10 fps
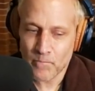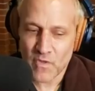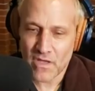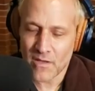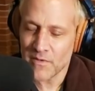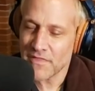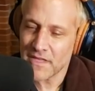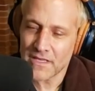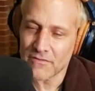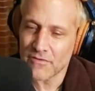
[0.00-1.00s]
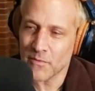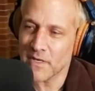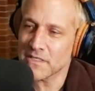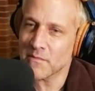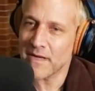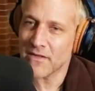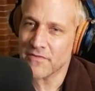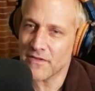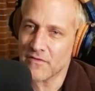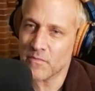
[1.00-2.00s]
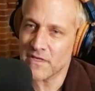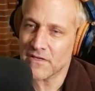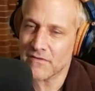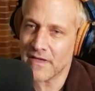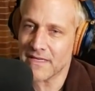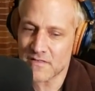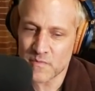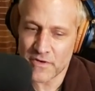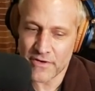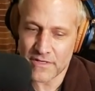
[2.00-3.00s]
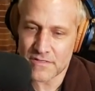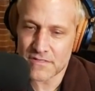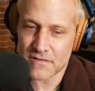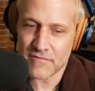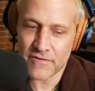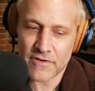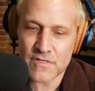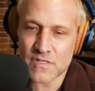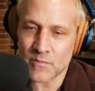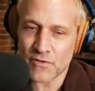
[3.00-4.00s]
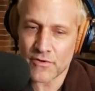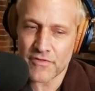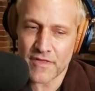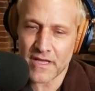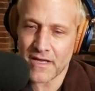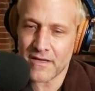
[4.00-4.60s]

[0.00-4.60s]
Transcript: and I've been thinking so much about this because I experienced a very similar thing.